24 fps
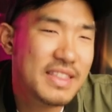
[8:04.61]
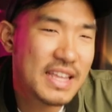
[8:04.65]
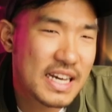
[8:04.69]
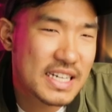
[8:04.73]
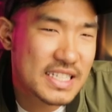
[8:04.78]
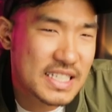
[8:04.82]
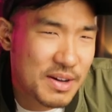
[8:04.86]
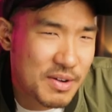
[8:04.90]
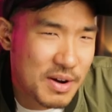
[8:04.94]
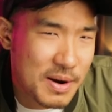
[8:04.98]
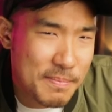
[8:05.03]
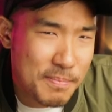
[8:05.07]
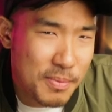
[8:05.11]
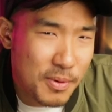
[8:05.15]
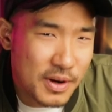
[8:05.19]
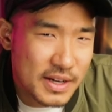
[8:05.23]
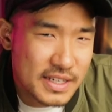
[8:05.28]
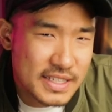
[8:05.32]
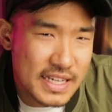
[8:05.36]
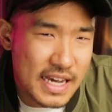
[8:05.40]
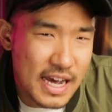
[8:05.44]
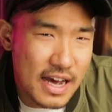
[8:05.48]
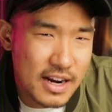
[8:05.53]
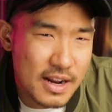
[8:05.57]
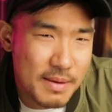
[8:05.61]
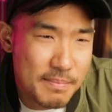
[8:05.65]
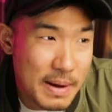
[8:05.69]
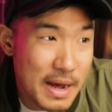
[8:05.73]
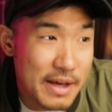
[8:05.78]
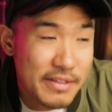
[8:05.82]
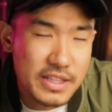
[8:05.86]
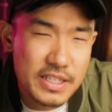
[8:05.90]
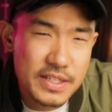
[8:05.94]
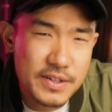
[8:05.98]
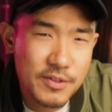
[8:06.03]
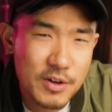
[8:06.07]
of things I want to point out
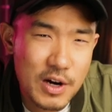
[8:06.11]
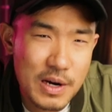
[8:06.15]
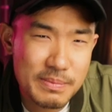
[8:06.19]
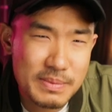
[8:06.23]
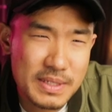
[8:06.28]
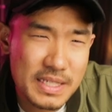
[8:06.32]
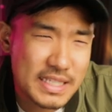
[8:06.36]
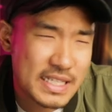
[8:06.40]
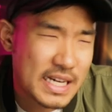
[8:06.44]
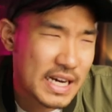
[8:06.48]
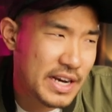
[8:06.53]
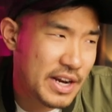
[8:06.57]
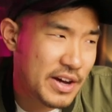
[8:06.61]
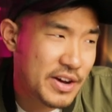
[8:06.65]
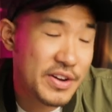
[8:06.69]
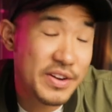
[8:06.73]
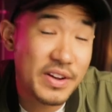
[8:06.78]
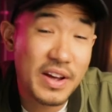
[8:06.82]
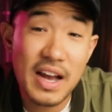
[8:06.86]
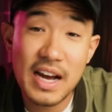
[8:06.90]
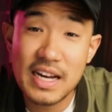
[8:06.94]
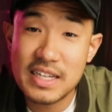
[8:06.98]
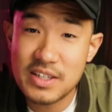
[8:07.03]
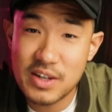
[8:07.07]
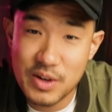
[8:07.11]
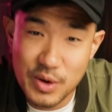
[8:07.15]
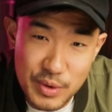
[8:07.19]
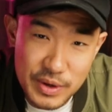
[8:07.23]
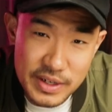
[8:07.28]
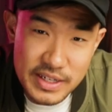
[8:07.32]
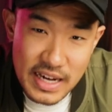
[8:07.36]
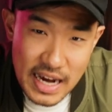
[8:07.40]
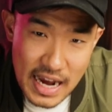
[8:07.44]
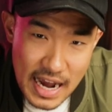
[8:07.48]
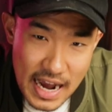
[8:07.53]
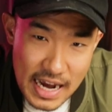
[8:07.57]
about this frame since I know you guys are
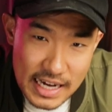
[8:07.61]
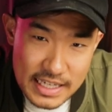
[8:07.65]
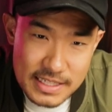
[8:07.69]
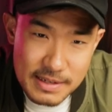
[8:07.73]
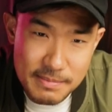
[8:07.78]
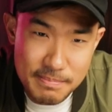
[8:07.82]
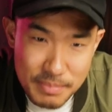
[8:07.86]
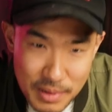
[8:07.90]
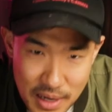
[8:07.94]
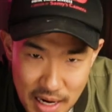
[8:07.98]
going to ask,